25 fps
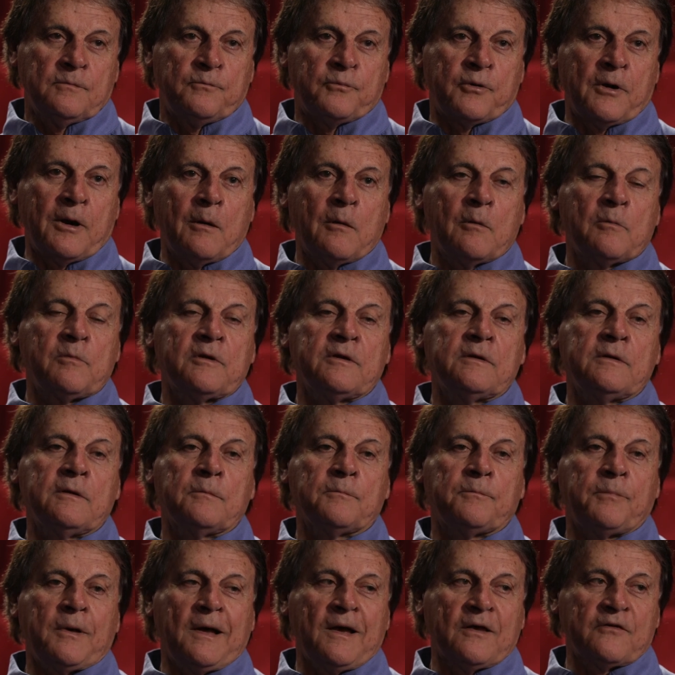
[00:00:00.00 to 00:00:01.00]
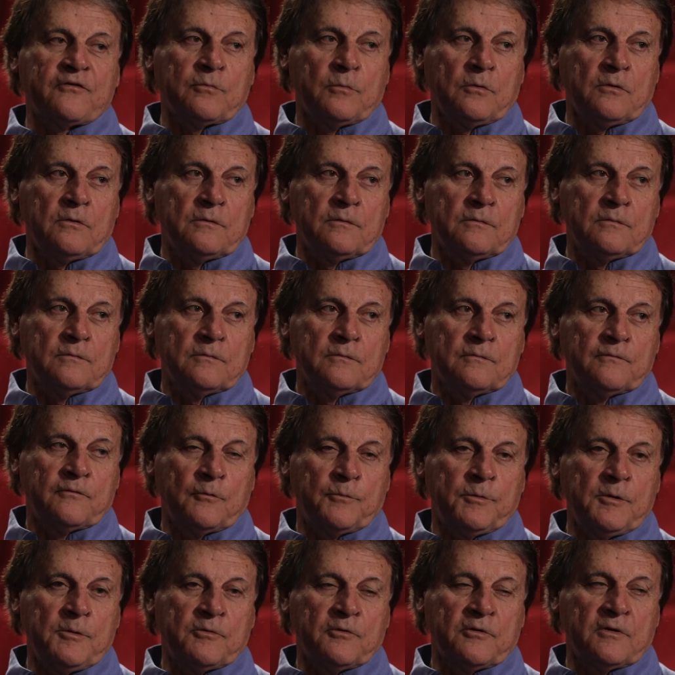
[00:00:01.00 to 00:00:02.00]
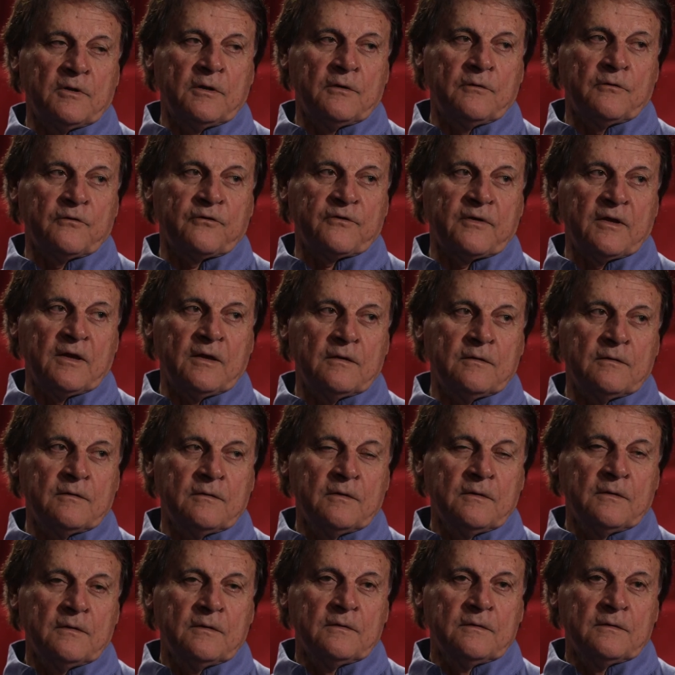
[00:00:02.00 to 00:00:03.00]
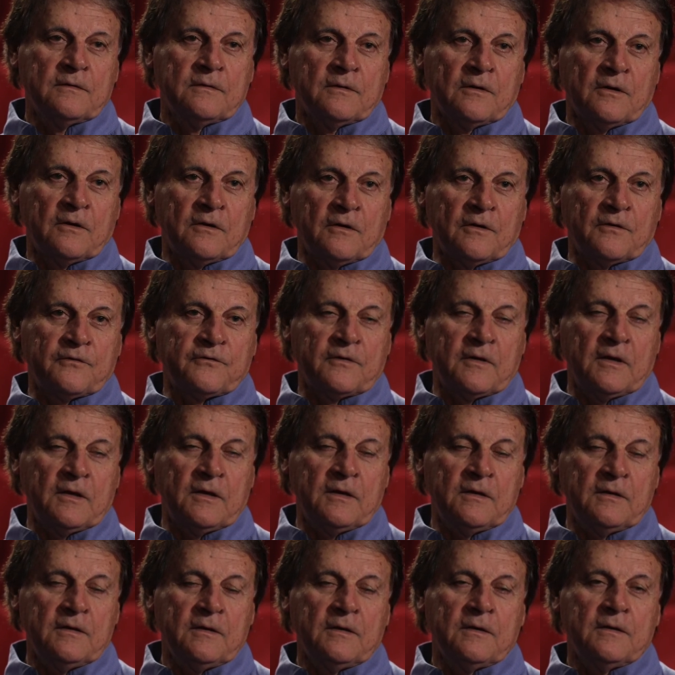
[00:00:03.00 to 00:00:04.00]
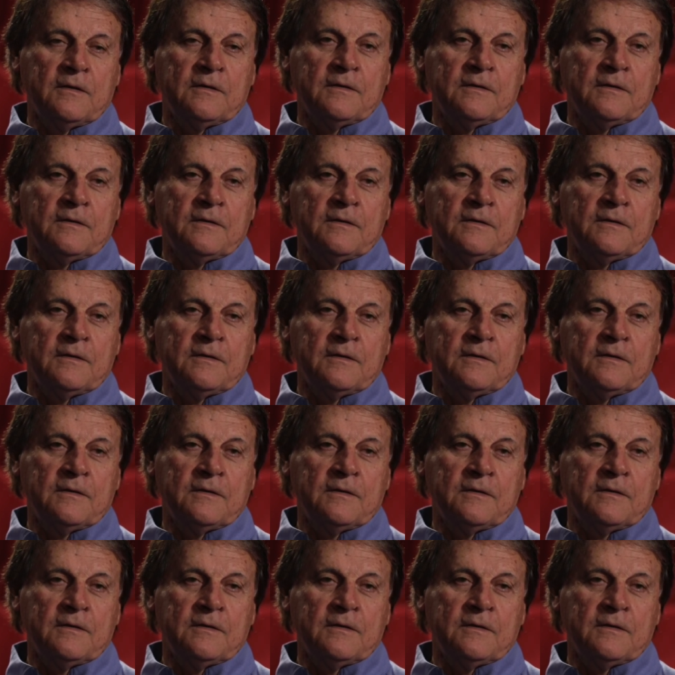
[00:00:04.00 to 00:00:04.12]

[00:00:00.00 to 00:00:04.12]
Probably impossible for people to understand unless they